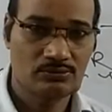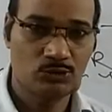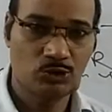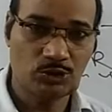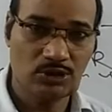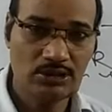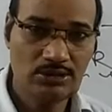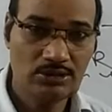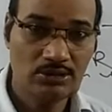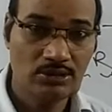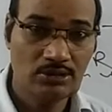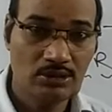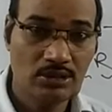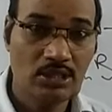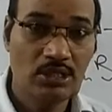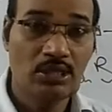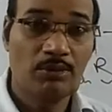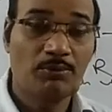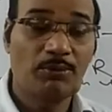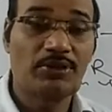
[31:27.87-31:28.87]
Okay.
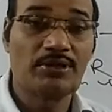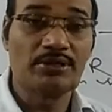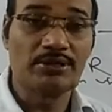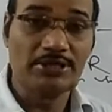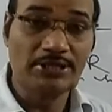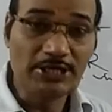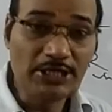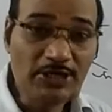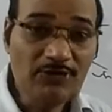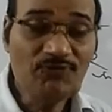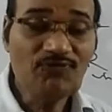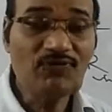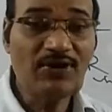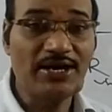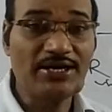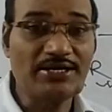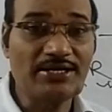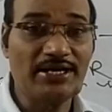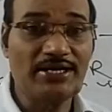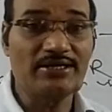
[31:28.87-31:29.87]
But if
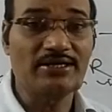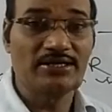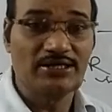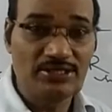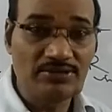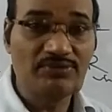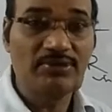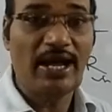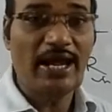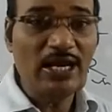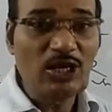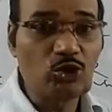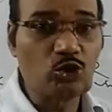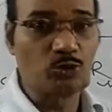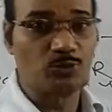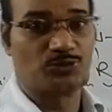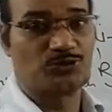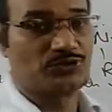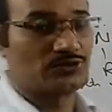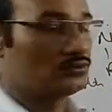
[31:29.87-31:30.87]
I take ethyl
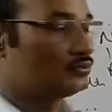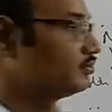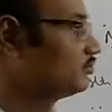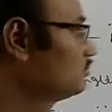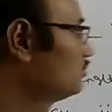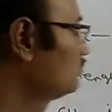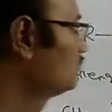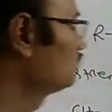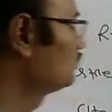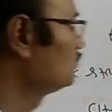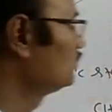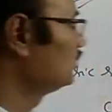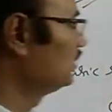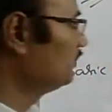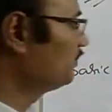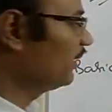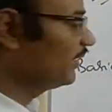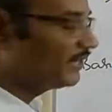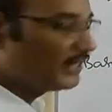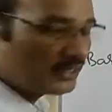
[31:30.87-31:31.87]
groups,
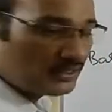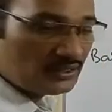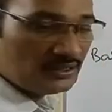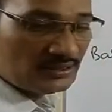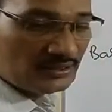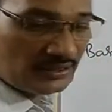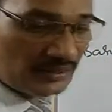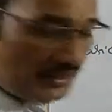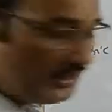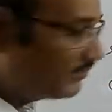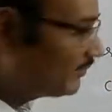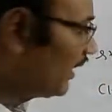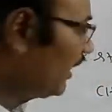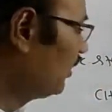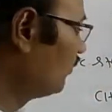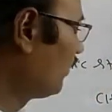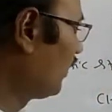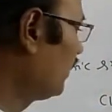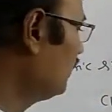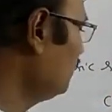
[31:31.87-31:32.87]
if I take
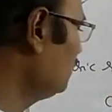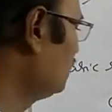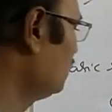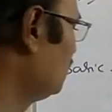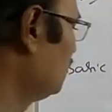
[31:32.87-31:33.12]
ethyl one,